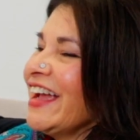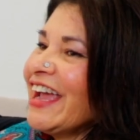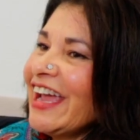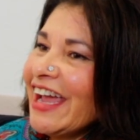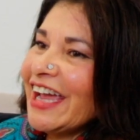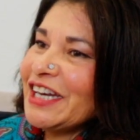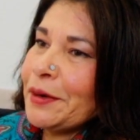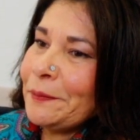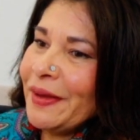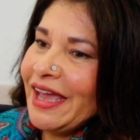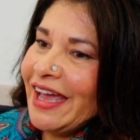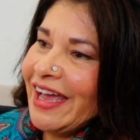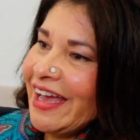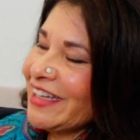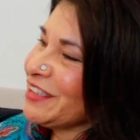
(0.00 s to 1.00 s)
It
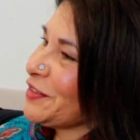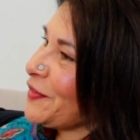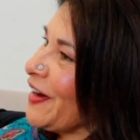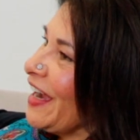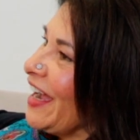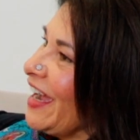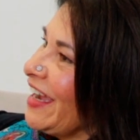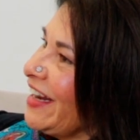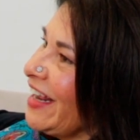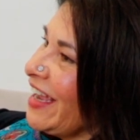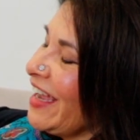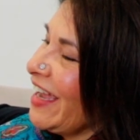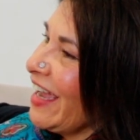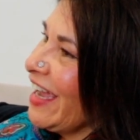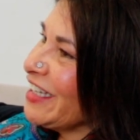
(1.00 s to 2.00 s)
depends, right?
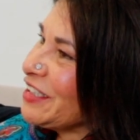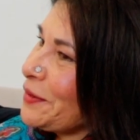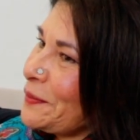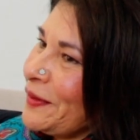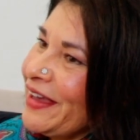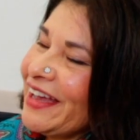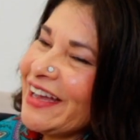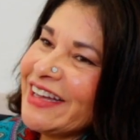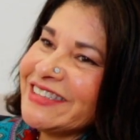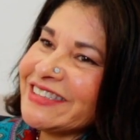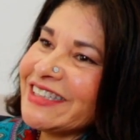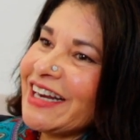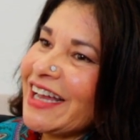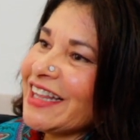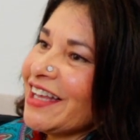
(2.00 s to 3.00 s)
It
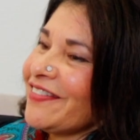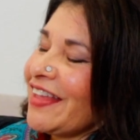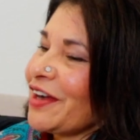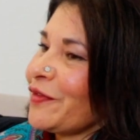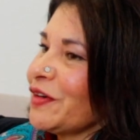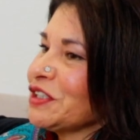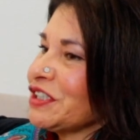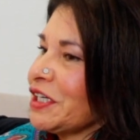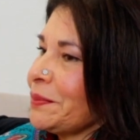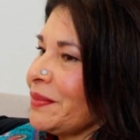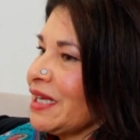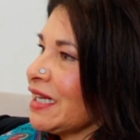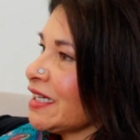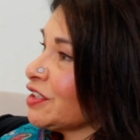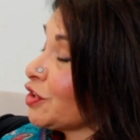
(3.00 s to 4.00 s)
depends. And I love that question
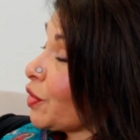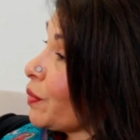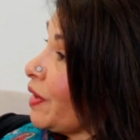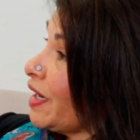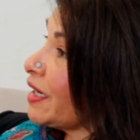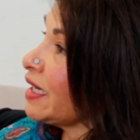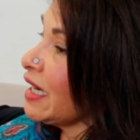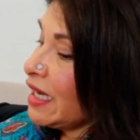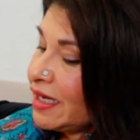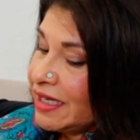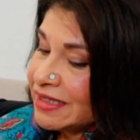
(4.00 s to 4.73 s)
because you're right.